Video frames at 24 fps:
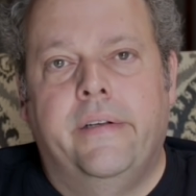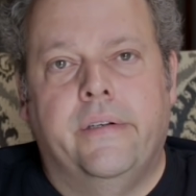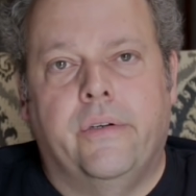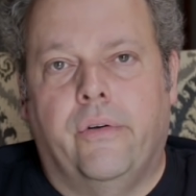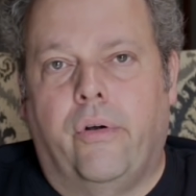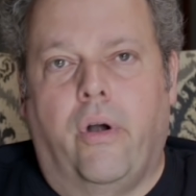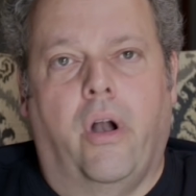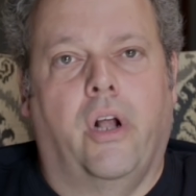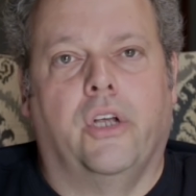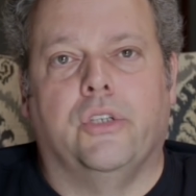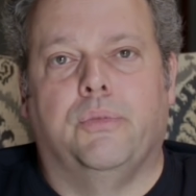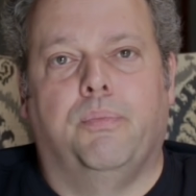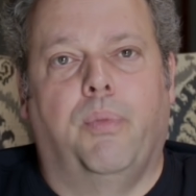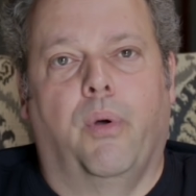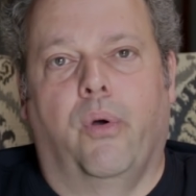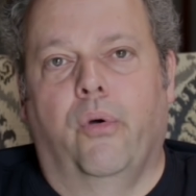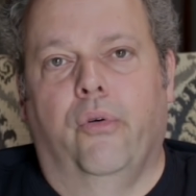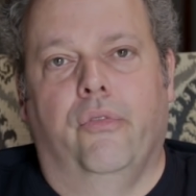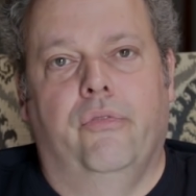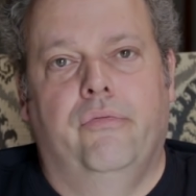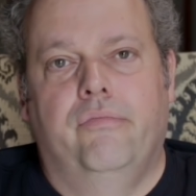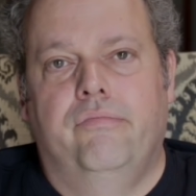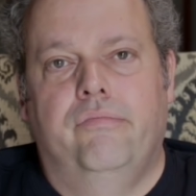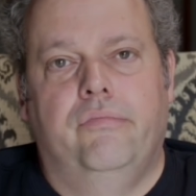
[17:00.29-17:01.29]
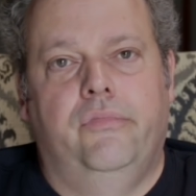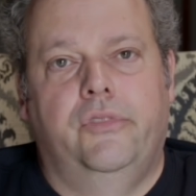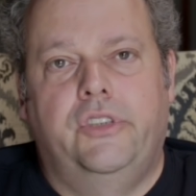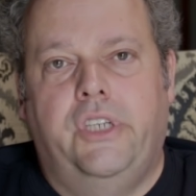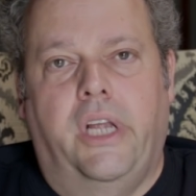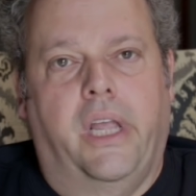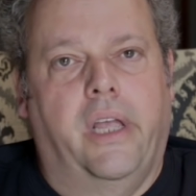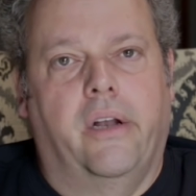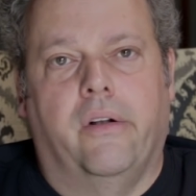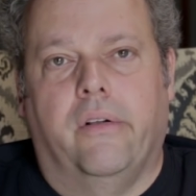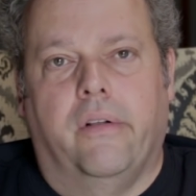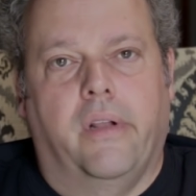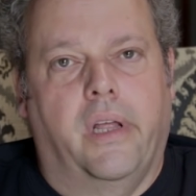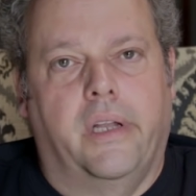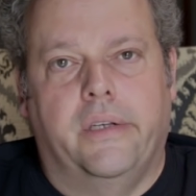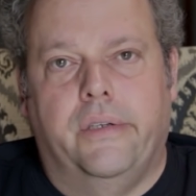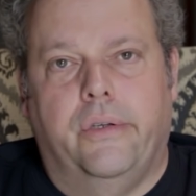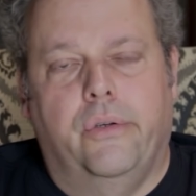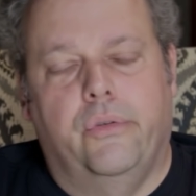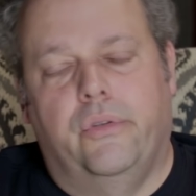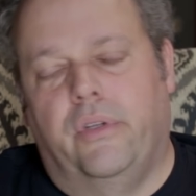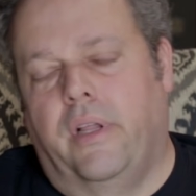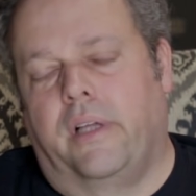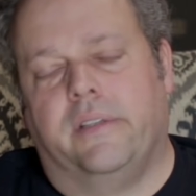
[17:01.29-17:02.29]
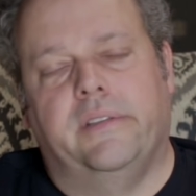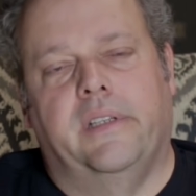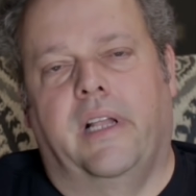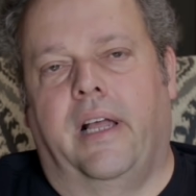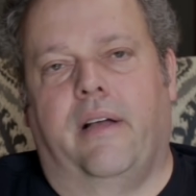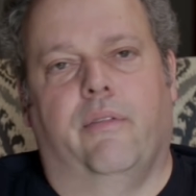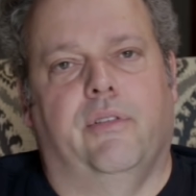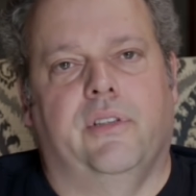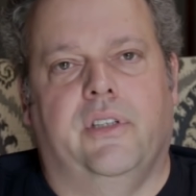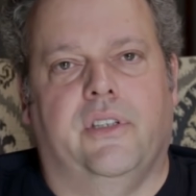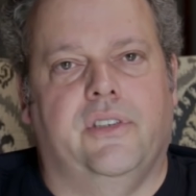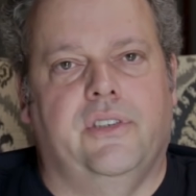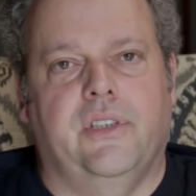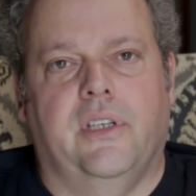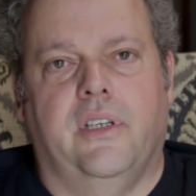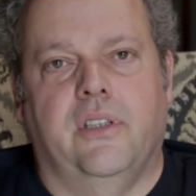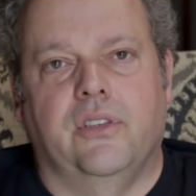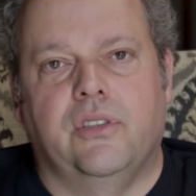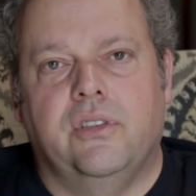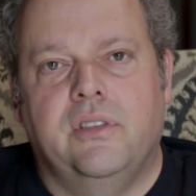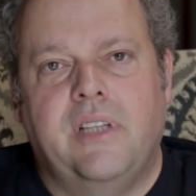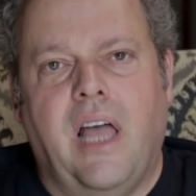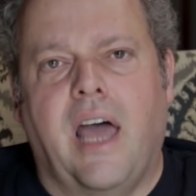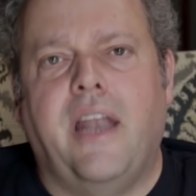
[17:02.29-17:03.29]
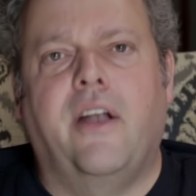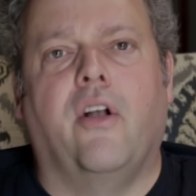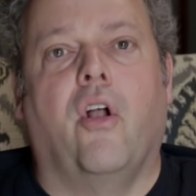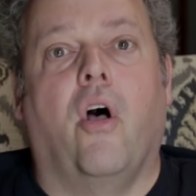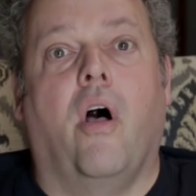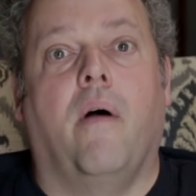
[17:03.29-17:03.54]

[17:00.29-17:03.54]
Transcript: crossbow channel on YouTube. That's not what this is. Not at